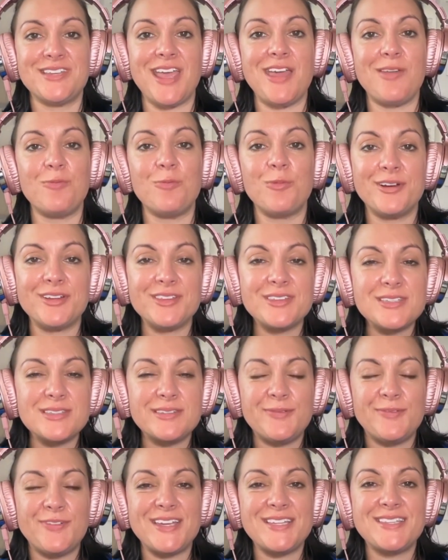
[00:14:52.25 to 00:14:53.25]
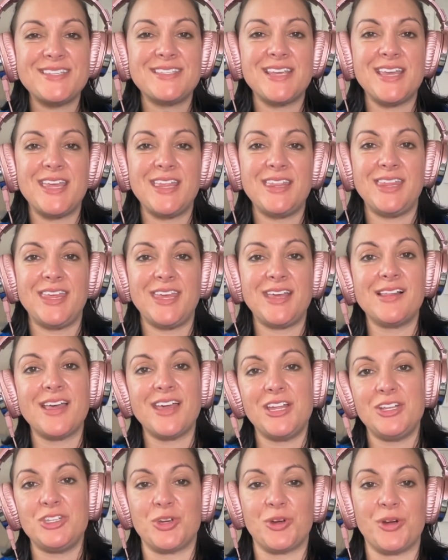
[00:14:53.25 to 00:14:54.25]
and where this fits in the
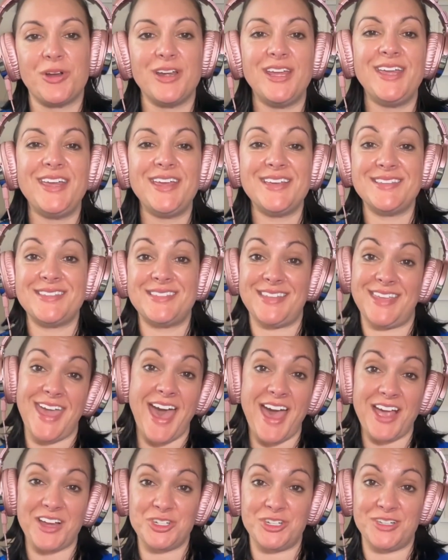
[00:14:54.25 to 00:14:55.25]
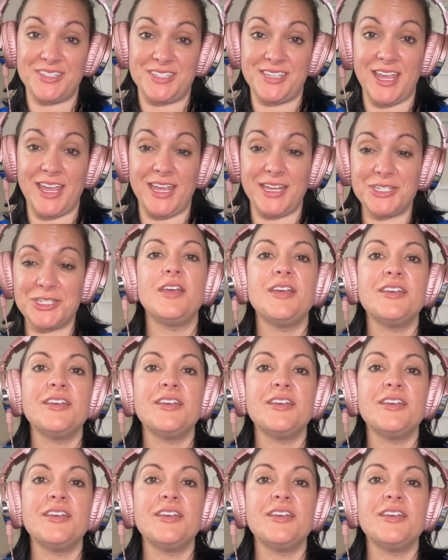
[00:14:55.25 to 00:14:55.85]
client journey is the action stage.